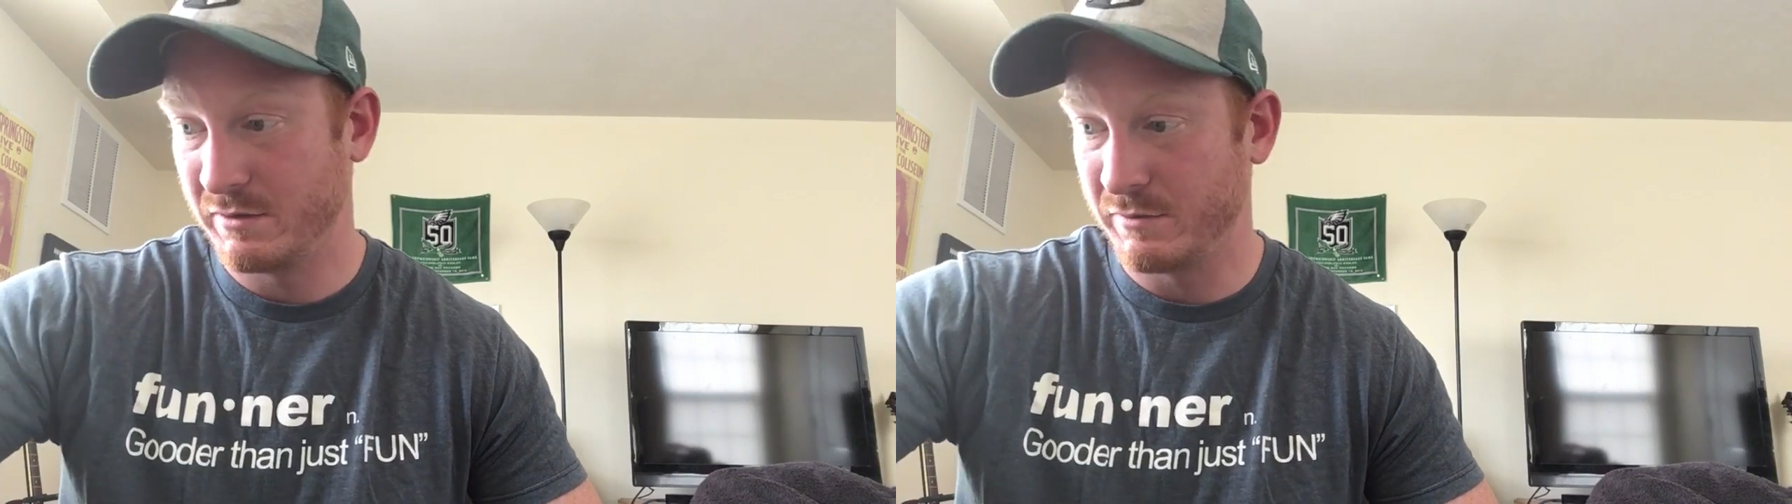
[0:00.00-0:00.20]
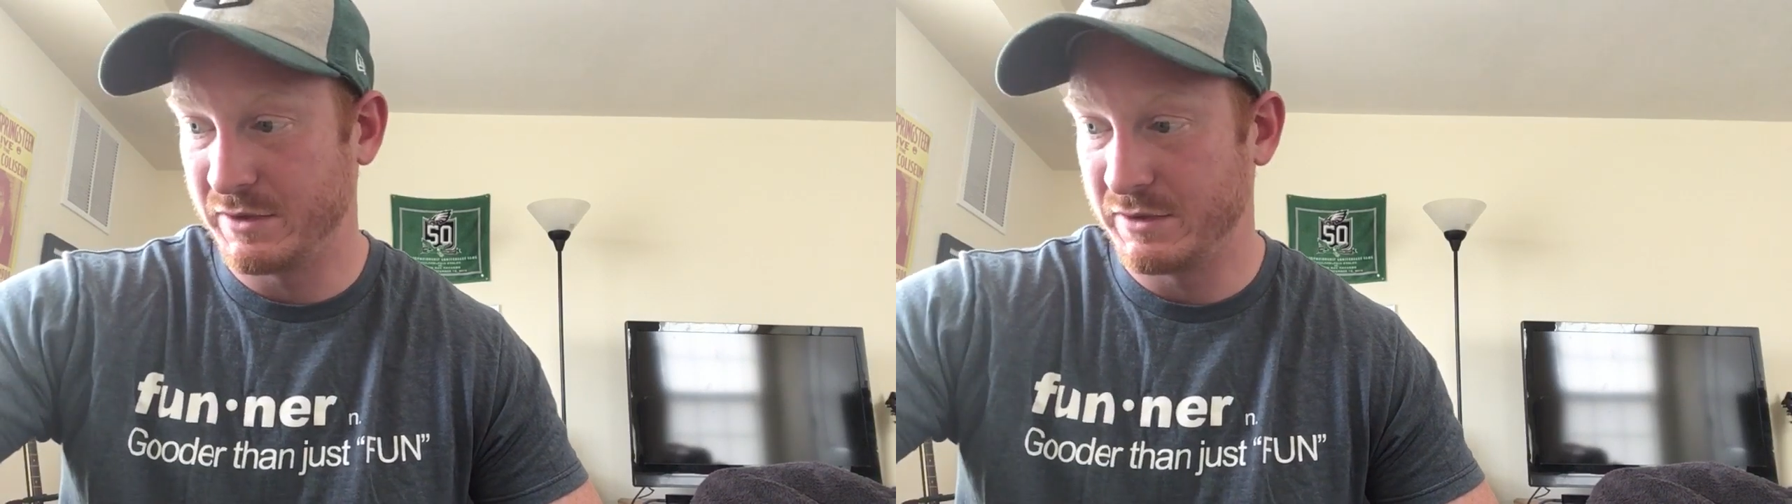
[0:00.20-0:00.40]

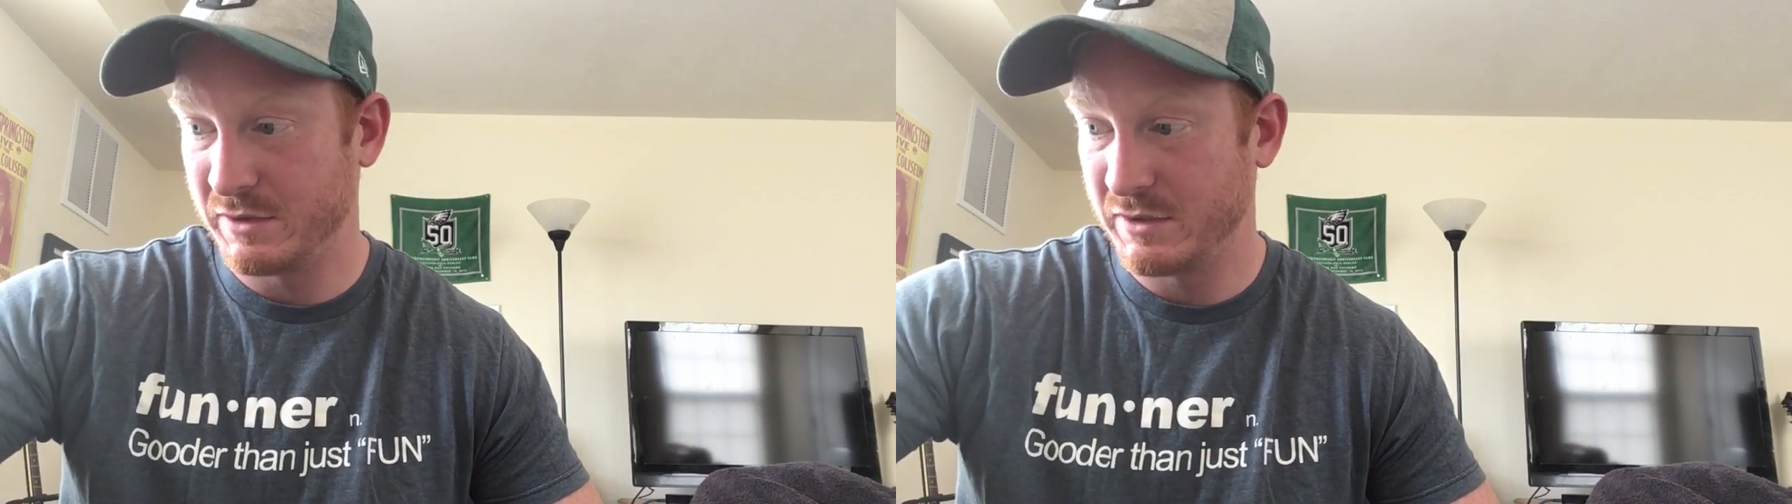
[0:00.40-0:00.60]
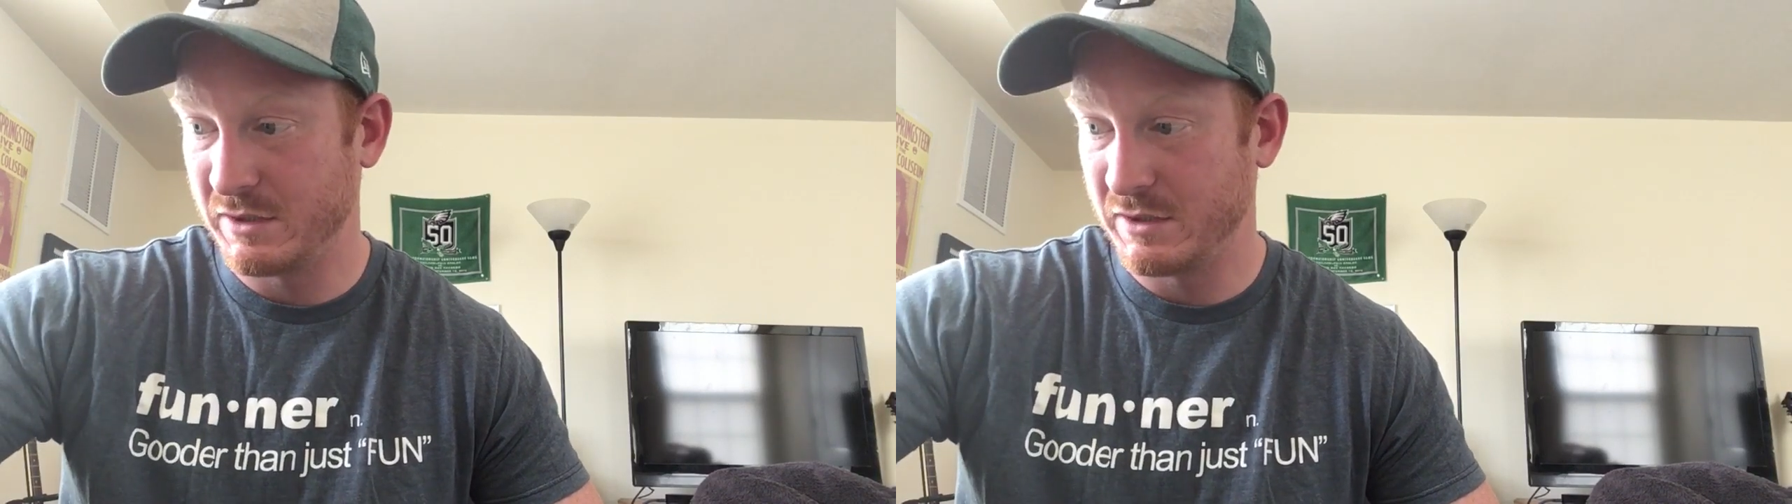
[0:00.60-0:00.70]
Wants